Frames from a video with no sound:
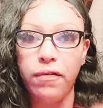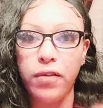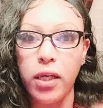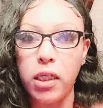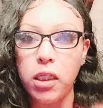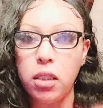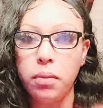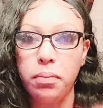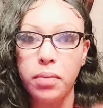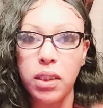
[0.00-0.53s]

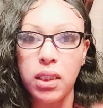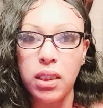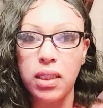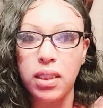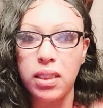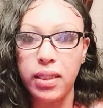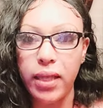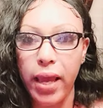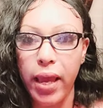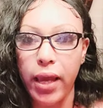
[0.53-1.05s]
intimacy,
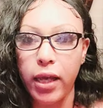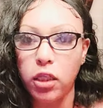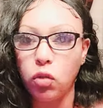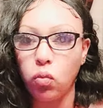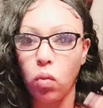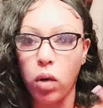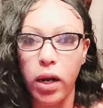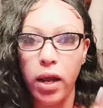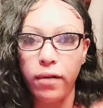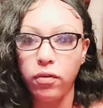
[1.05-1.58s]
sex,
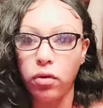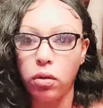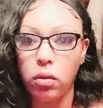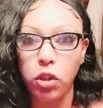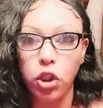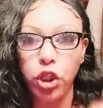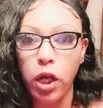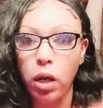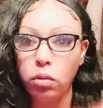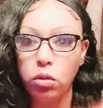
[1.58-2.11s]
whatever,
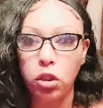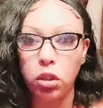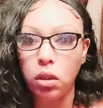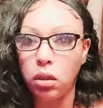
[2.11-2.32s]
shelter,